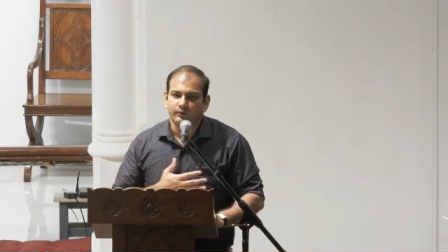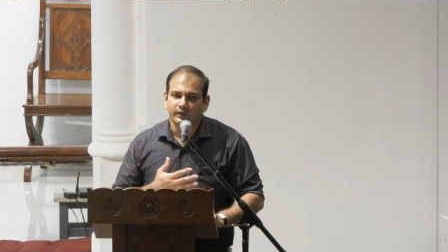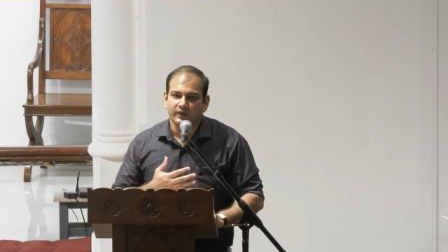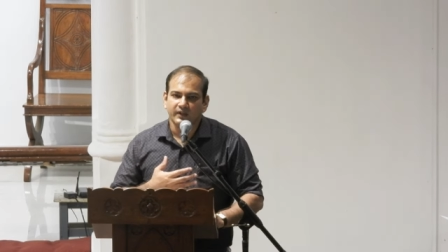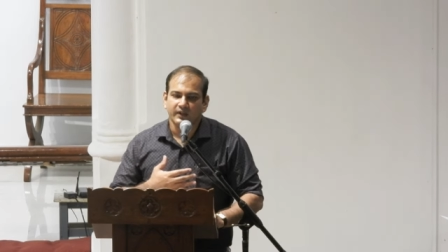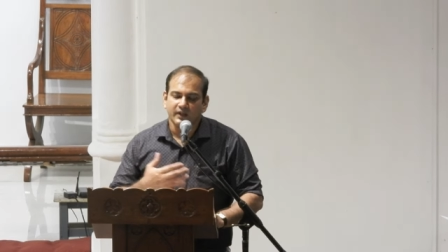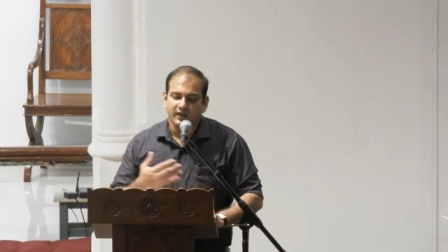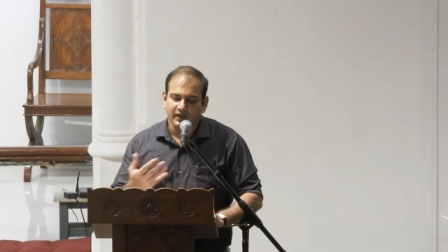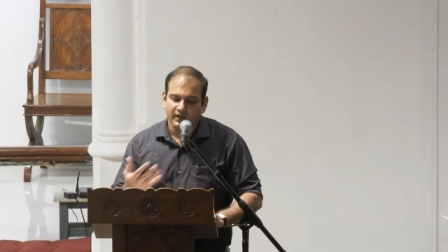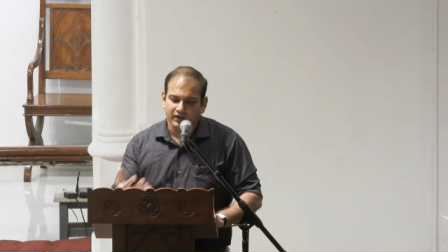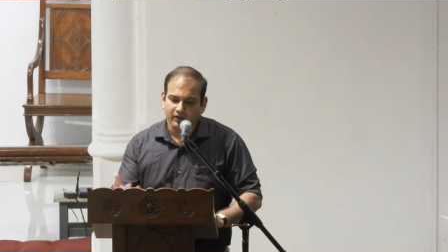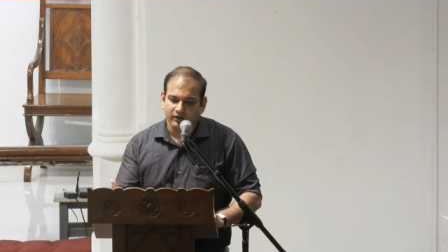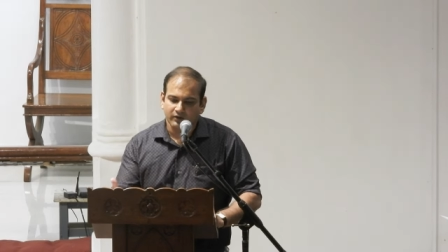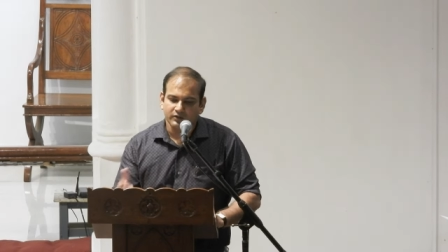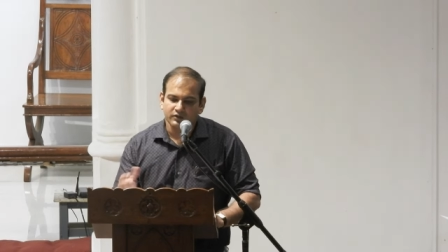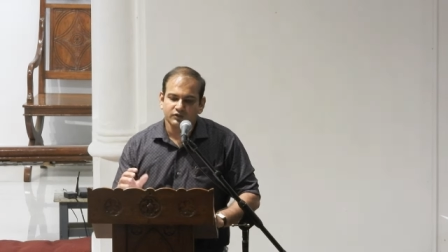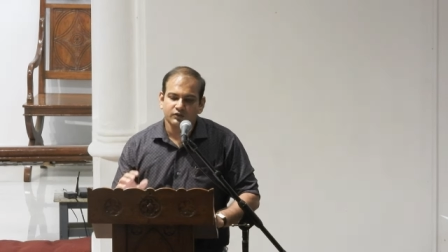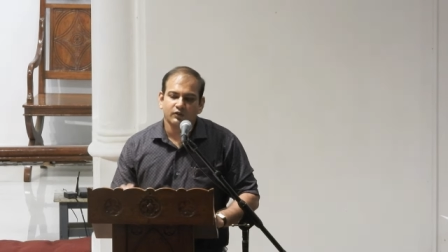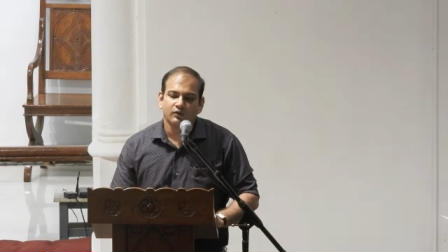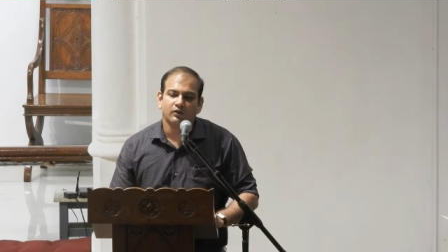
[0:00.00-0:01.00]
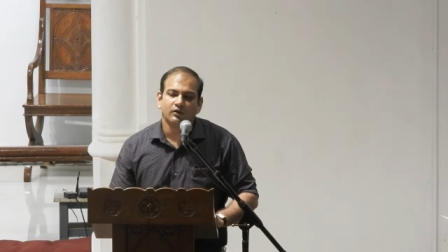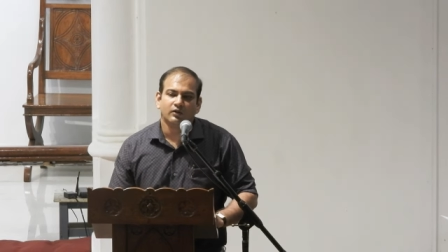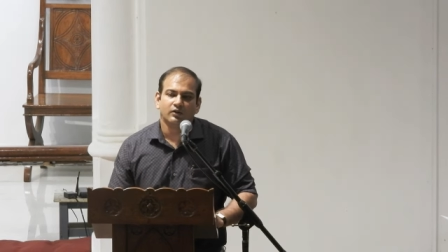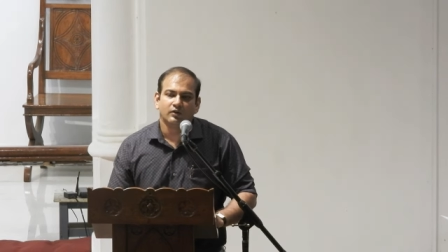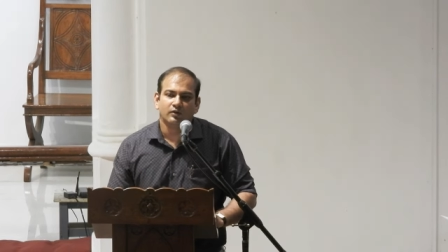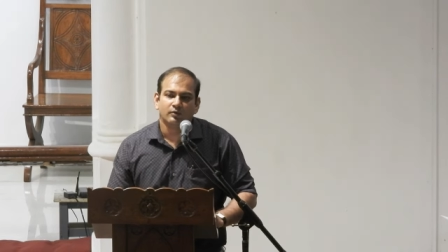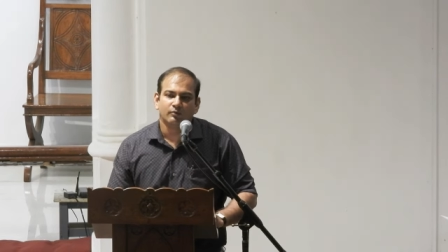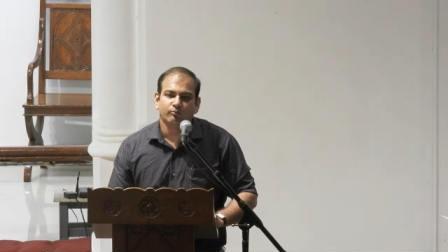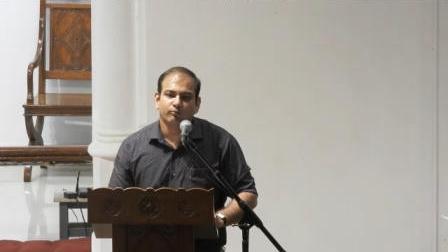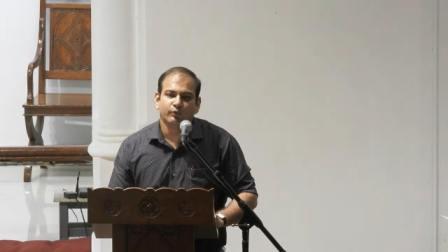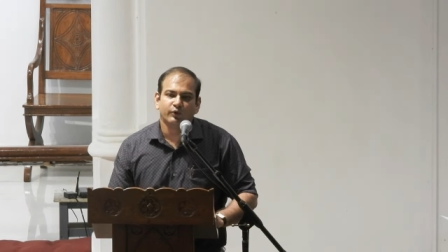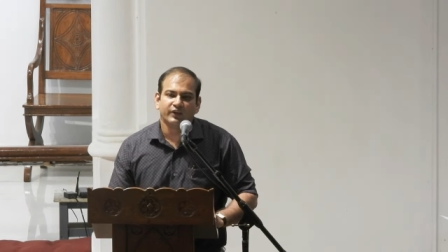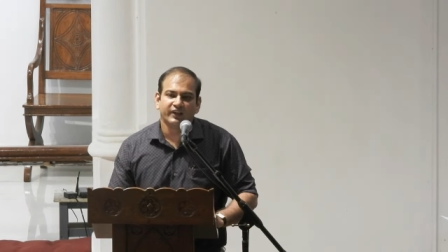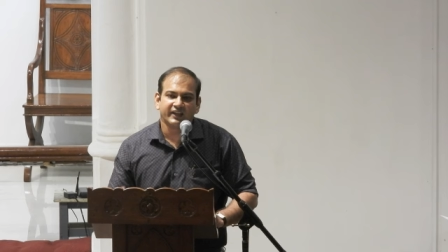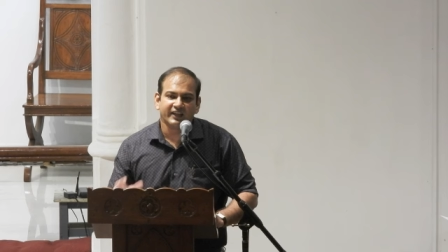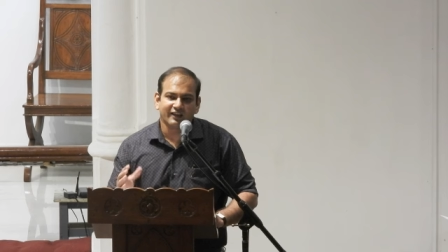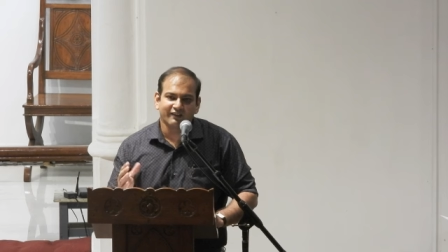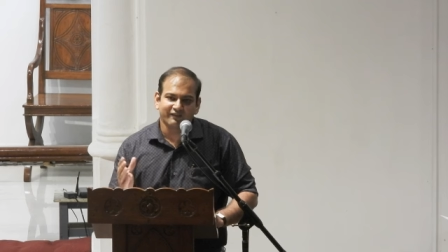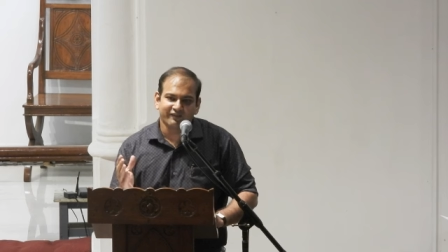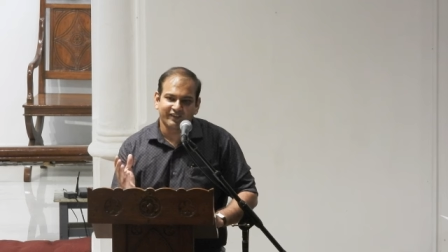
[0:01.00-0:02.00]
we are also
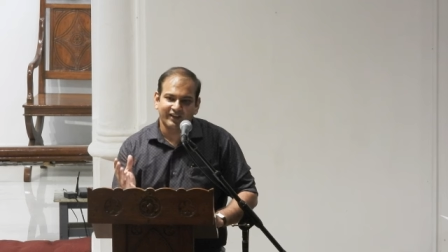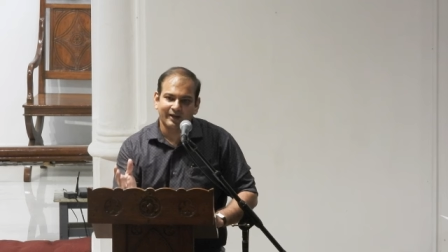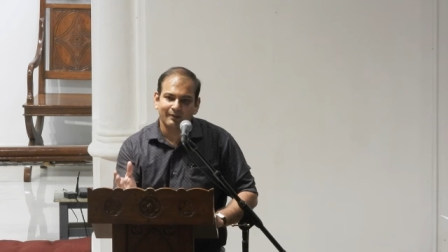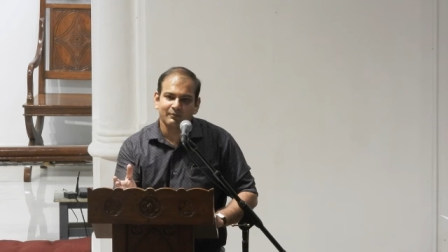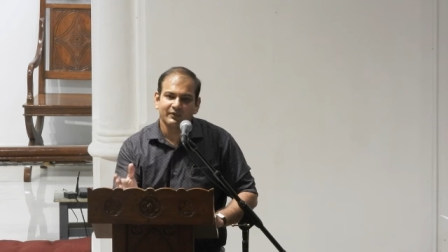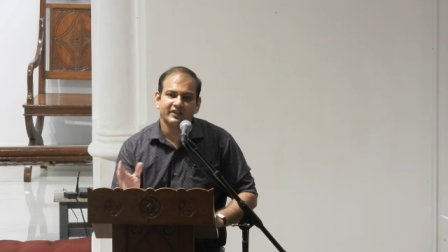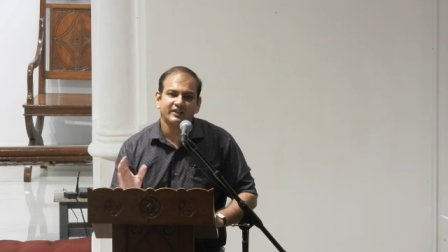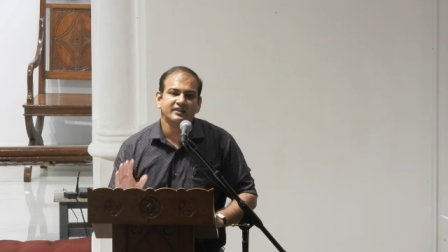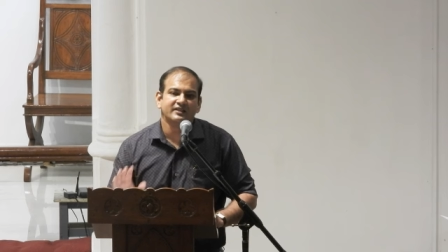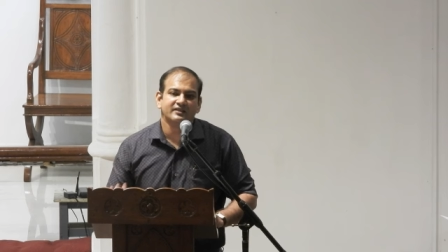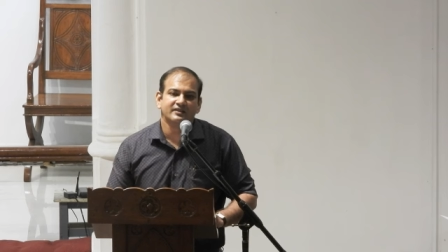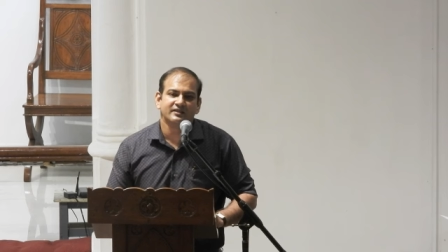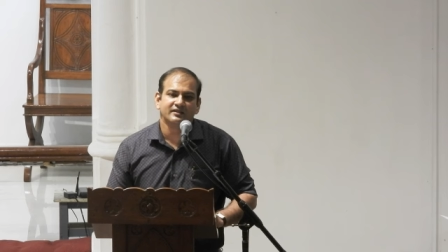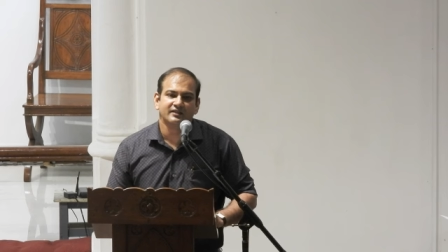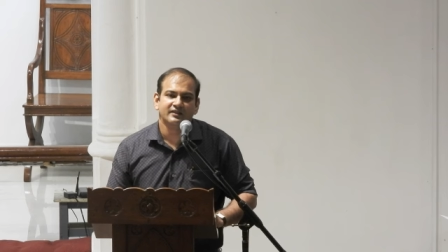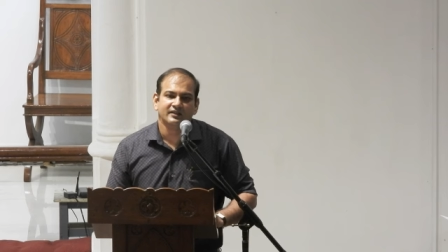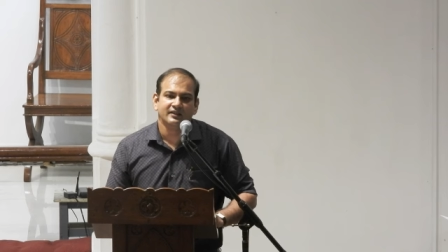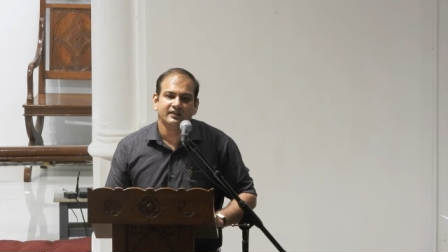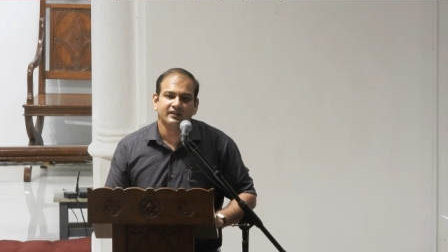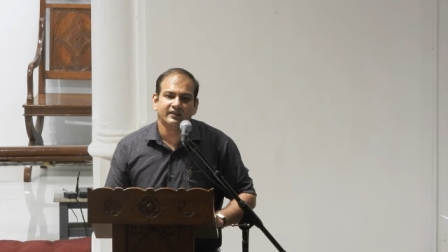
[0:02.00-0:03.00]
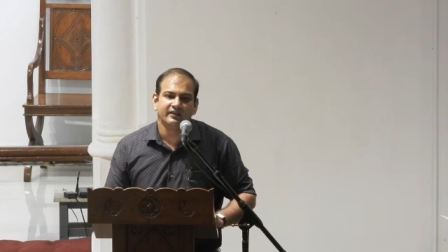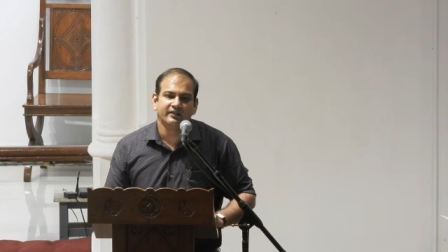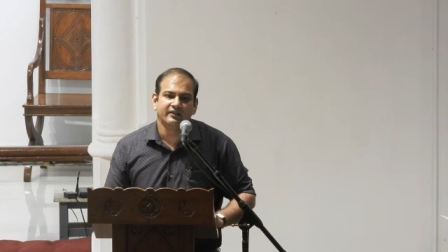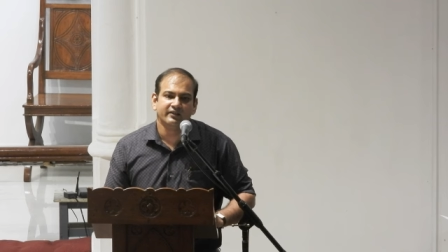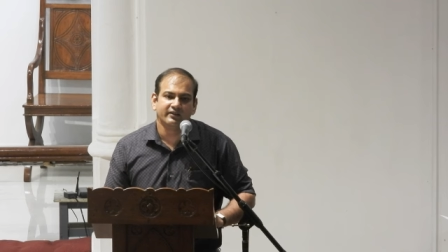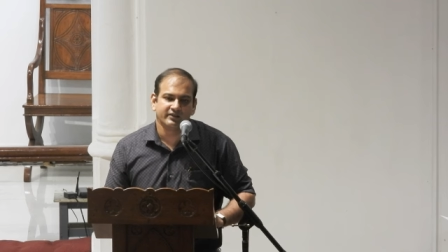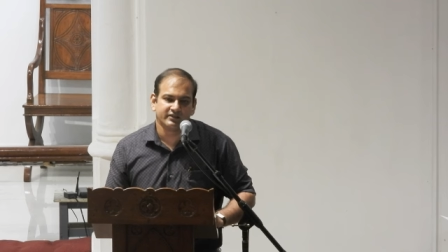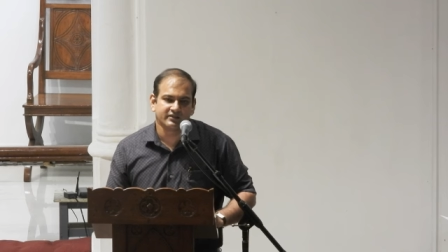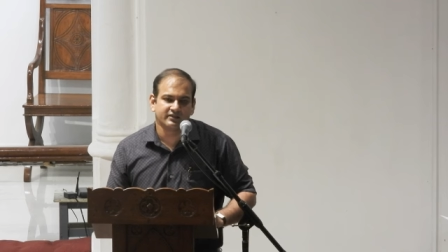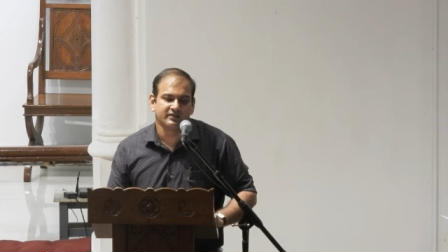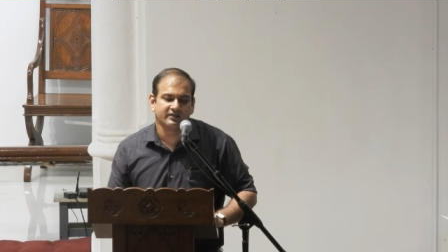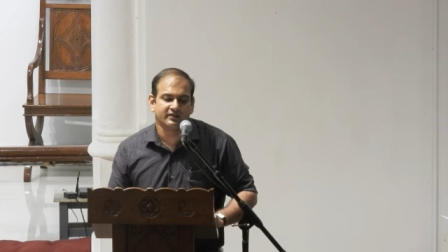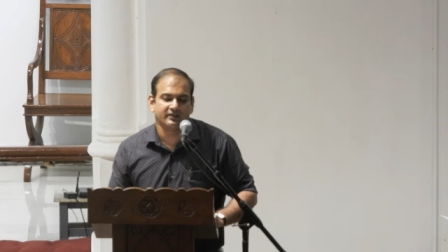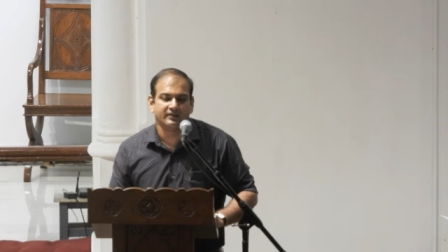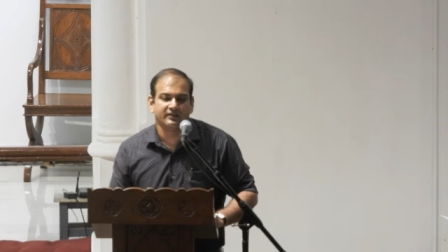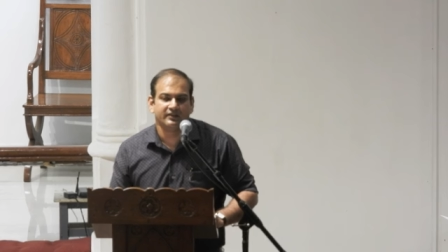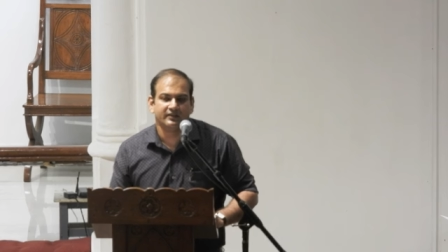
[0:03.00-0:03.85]
putting our families in risk